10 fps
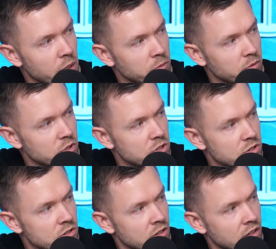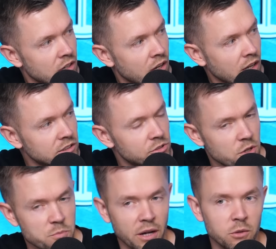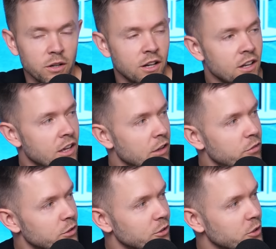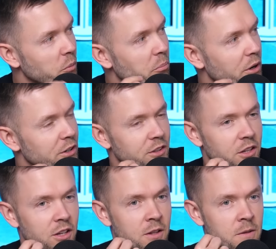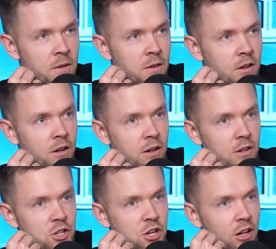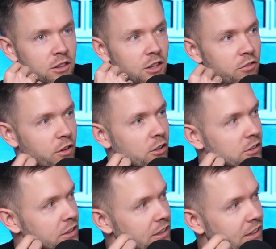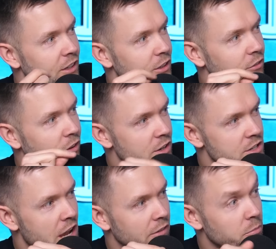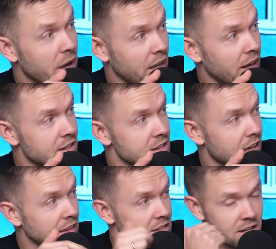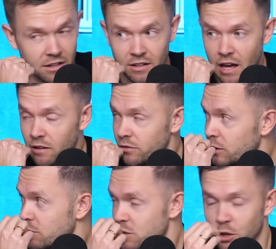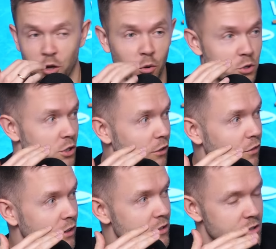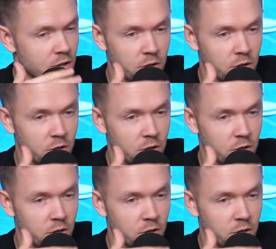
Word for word: Avramović hot stretch. So, by the way, if you could compare the shot difficulty in the first half by Aleksa and the second half, it was a huge difference.